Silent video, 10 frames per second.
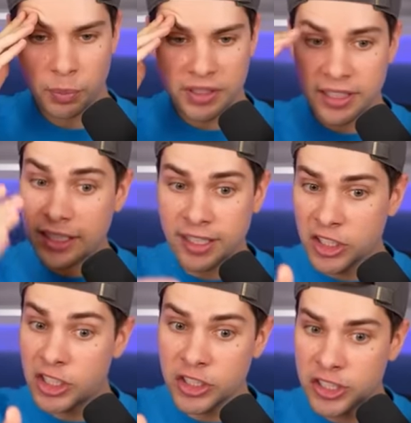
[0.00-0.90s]
But it
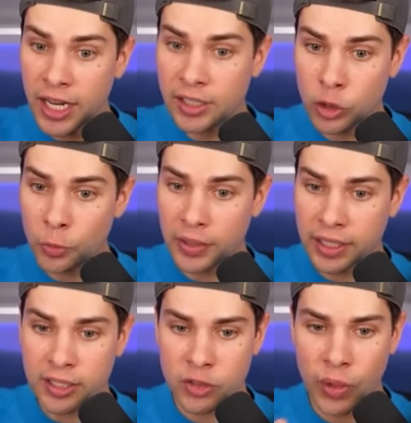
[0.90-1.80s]
doesn't say
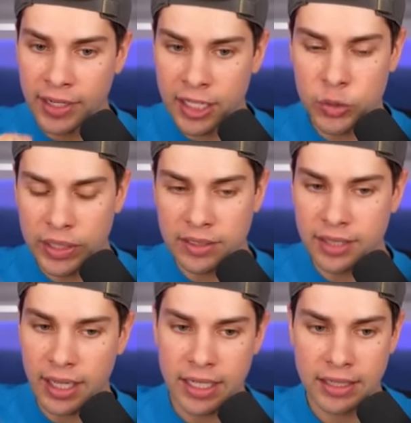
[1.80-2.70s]
duplicate, so I guess we can
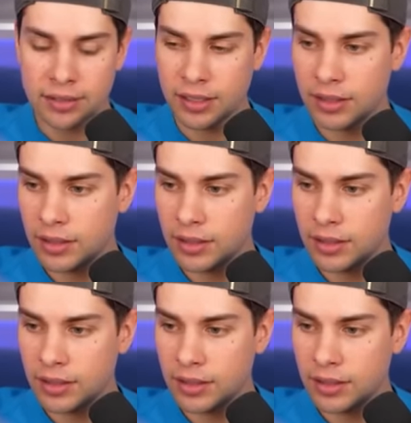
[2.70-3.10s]
take it.